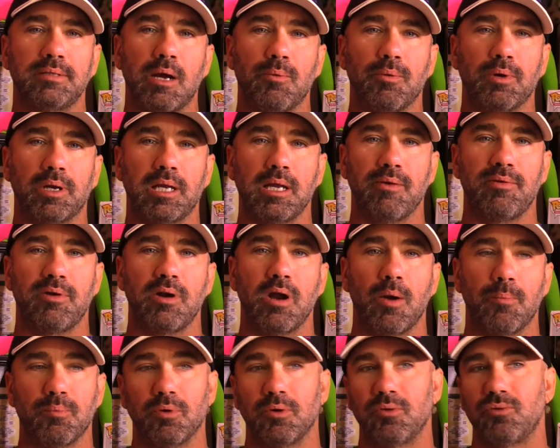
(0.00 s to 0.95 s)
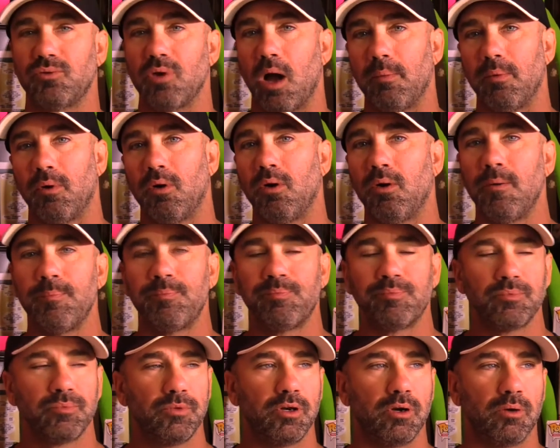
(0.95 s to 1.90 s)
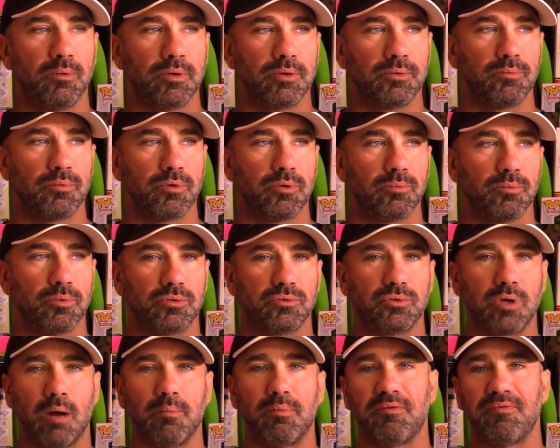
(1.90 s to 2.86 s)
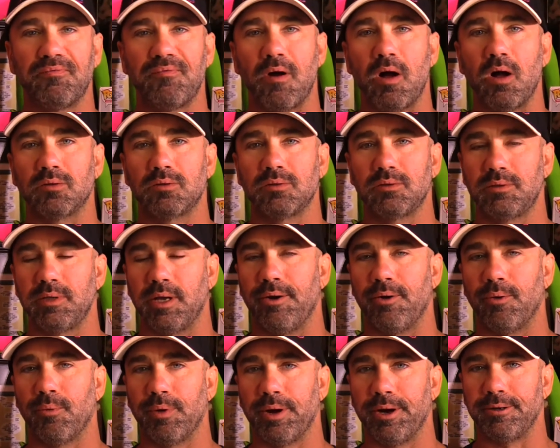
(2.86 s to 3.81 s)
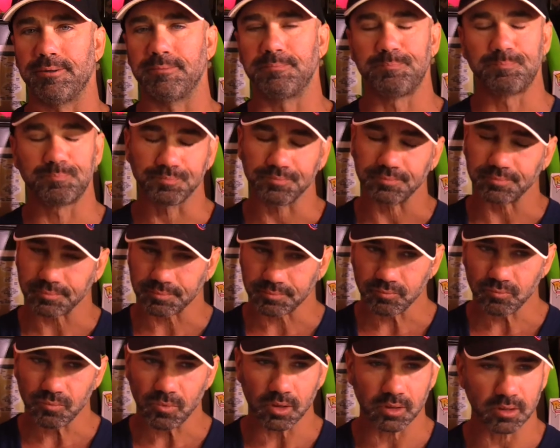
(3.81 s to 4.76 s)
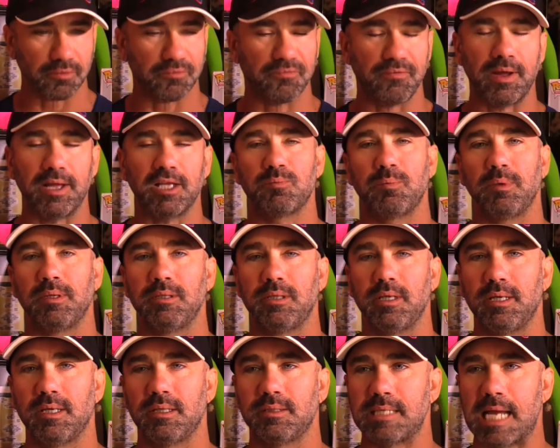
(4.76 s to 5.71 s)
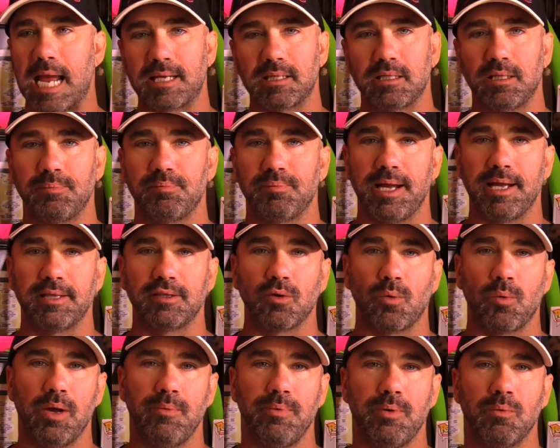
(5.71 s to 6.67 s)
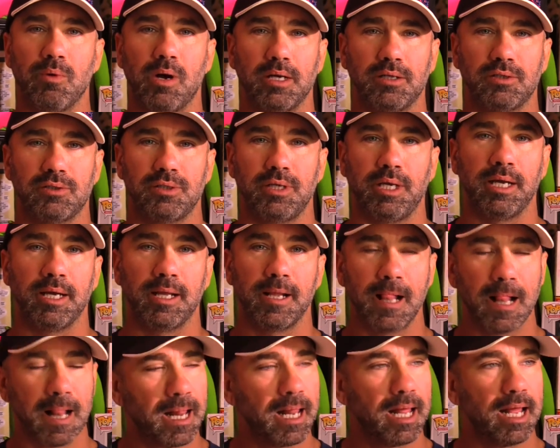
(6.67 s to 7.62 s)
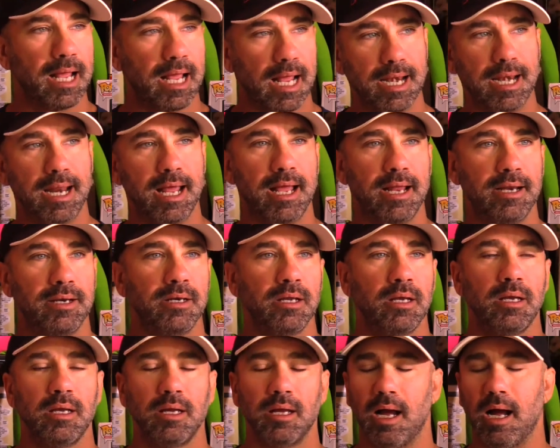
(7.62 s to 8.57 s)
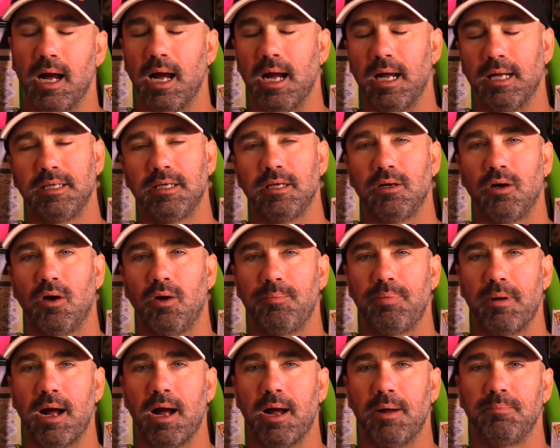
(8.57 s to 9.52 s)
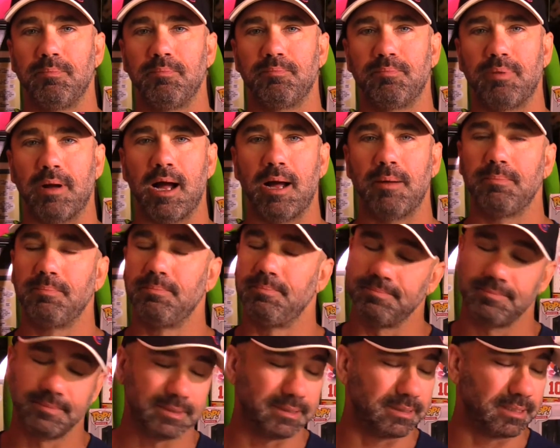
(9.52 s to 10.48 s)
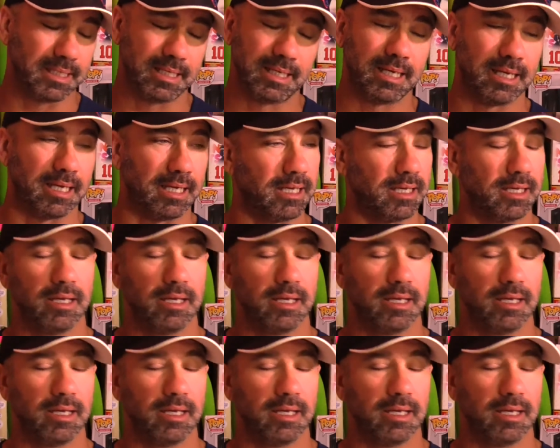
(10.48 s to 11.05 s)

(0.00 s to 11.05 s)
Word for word: that were given up were double, you know, were, were, were double faults there where defensemen didn't exactly play it the way we want to see it. And then, uh, you know, Bob, Bob, eh,